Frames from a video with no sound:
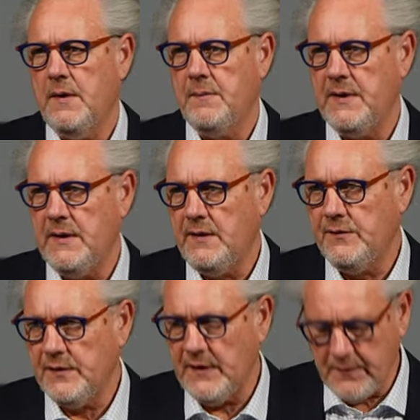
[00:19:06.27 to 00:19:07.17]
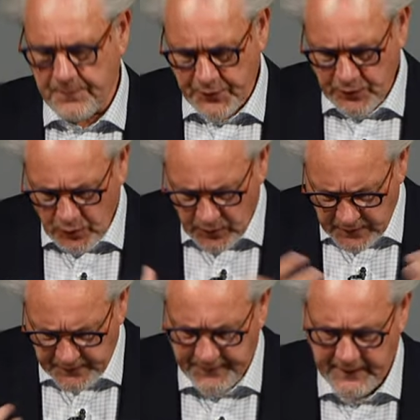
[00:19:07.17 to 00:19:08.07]
maybe internet
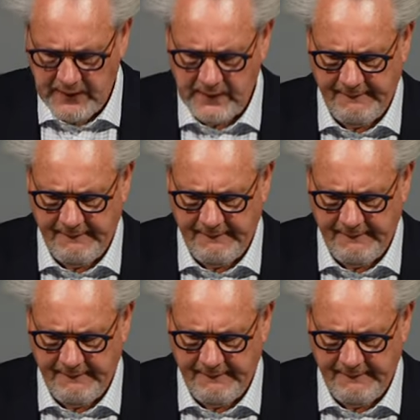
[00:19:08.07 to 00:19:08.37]
pornography,